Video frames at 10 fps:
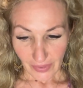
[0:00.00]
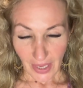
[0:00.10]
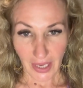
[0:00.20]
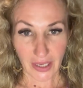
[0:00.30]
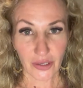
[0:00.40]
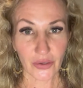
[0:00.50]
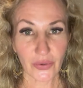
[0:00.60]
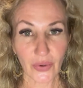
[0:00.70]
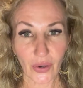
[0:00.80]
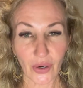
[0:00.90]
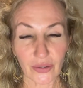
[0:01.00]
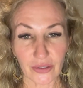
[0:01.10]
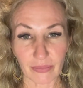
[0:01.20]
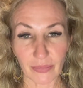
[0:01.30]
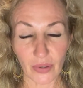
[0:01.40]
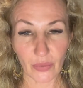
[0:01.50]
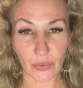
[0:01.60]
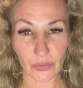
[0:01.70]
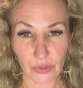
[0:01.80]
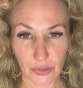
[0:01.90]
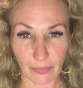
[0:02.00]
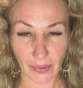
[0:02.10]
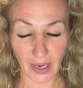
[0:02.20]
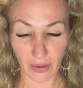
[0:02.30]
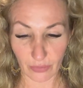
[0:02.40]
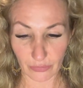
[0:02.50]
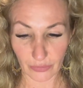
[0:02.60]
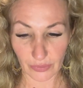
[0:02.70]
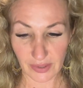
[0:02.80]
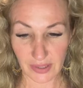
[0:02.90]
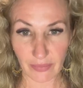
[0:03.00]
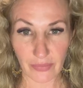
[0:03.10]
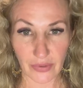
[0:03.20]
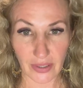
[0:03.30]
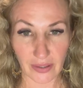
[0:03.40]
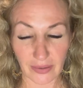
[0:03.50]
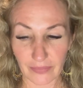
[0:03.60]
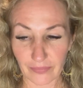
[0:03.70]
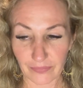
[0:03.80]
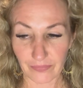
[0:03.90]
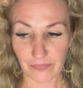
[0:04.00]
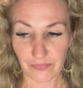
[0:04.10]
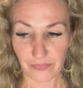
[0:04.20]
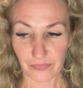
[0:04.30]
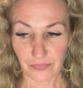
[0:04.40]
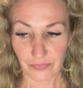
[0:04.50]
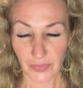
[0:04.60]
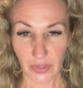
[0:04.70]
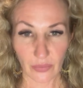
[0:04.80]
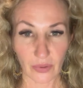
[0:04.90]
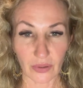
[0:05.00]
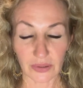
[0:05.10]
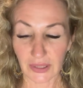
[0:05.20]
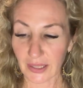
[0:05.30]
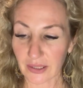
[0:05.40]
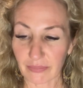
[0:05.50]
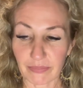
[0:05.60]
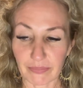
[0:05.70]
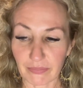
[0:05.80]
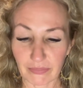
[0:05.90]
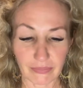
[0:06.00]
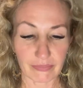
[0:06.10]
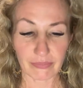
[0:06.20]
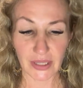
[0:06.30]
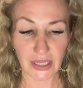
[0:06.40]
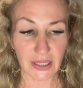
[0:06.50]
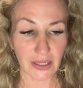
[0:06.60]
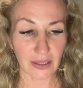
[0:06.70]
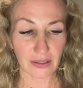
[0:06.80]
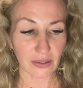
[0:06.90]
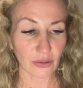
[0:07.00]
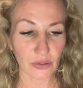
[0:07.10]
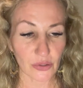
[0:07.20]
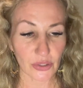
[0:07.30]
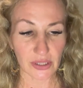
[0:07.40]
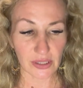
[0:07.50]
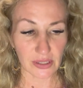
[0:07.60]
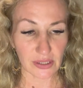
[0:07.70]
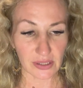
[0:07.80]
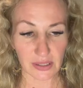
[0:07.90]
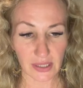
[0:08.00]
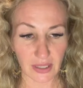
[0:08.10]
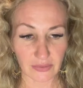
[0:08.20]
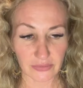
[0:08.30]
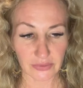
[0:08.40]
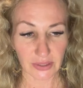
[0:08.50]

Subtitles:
And you are the most powerful something in the world, like the being, the consciousness itself.